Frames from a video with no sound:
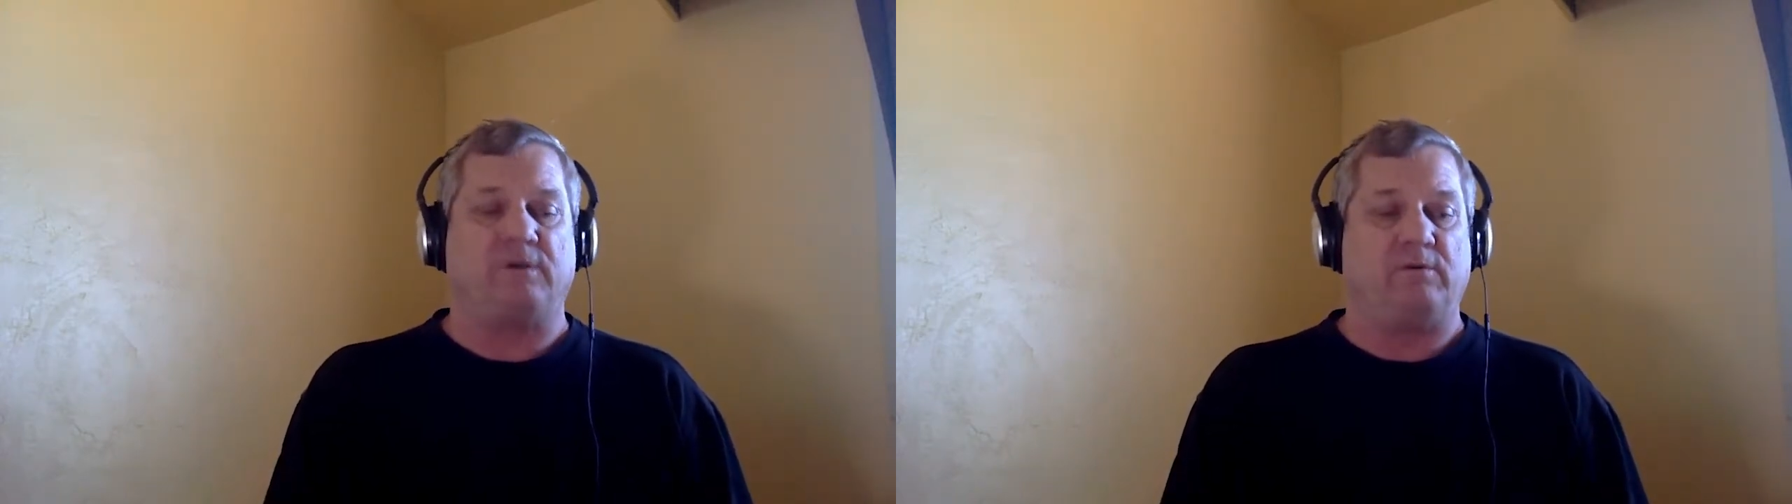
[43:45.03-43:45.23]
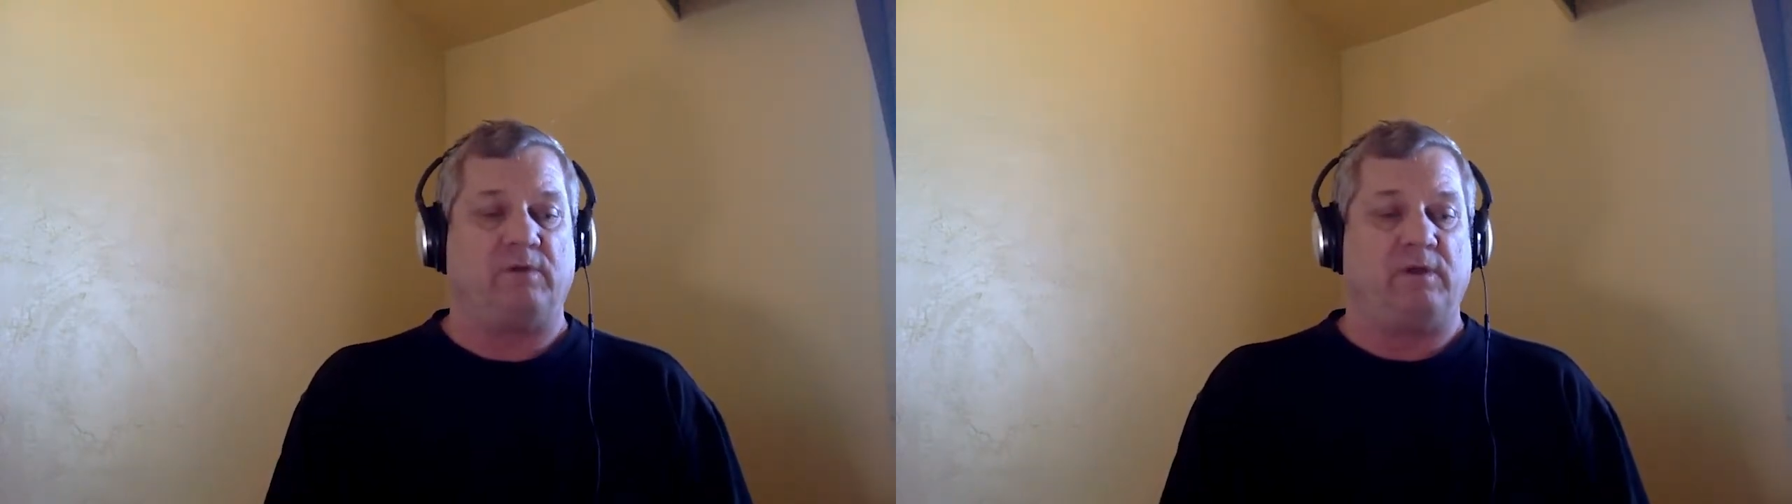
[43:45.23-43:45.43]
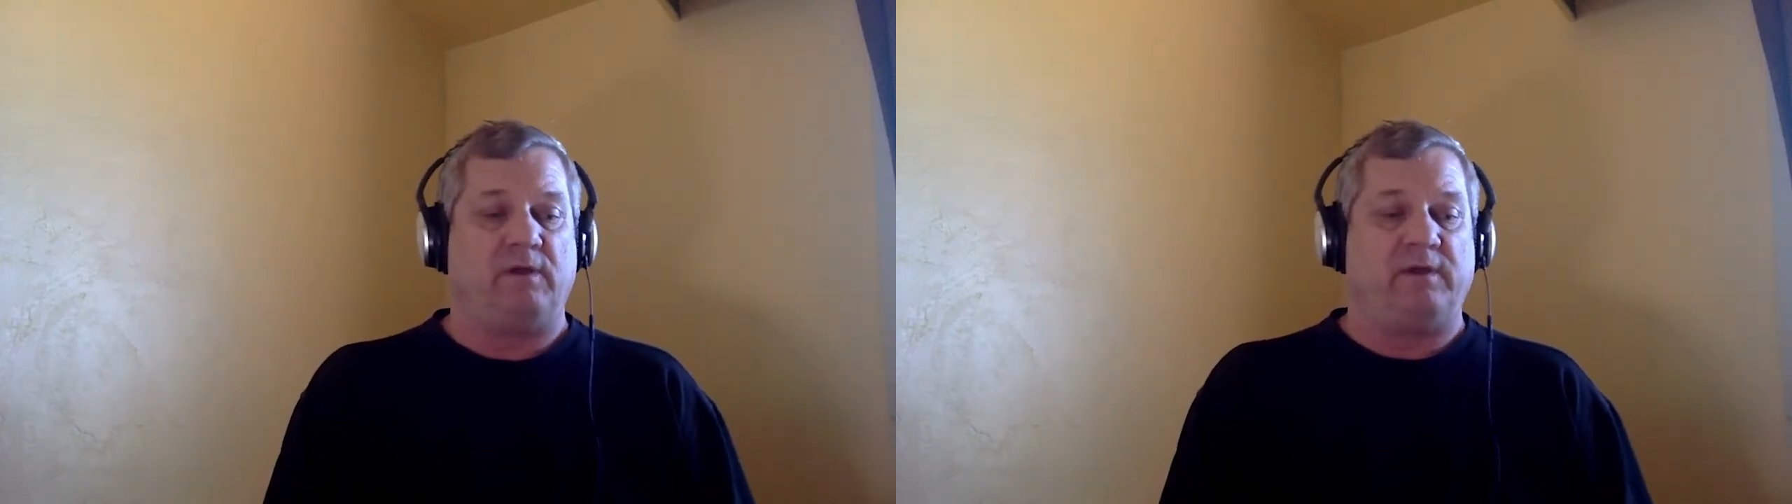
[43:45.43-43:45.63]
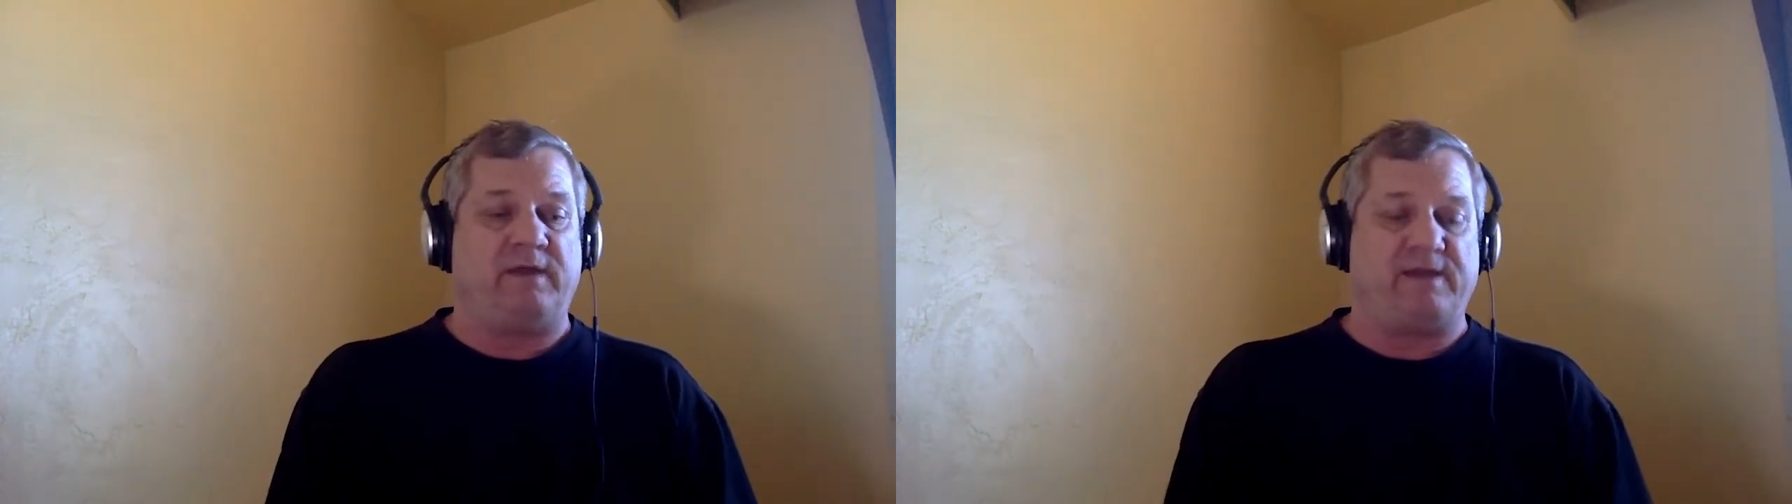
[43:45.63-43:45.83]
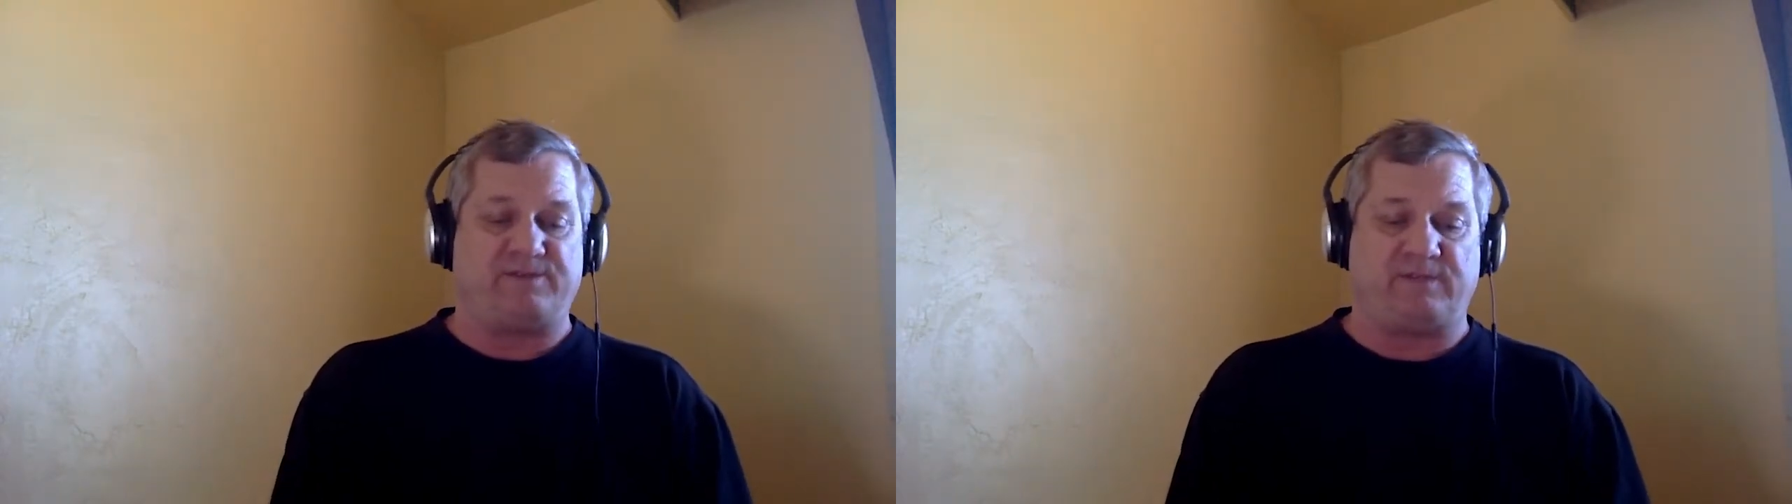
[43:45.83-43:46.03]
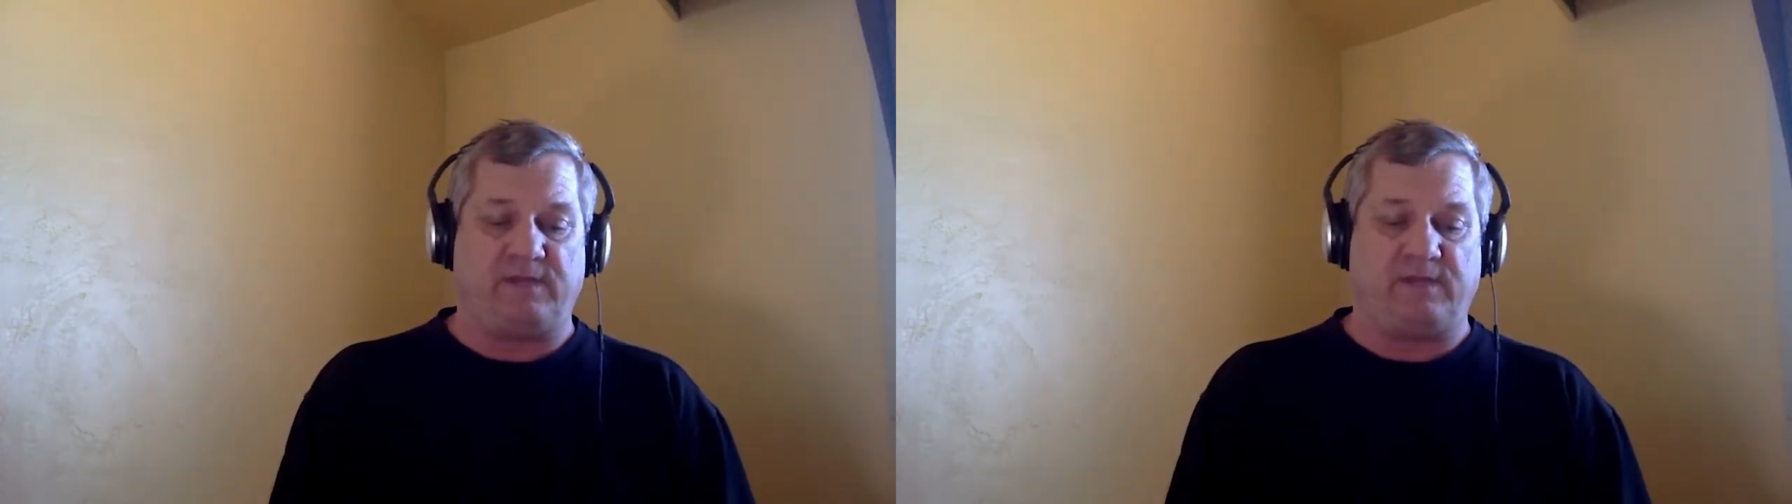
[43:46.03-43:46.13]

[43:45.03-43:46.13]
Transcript: So yes,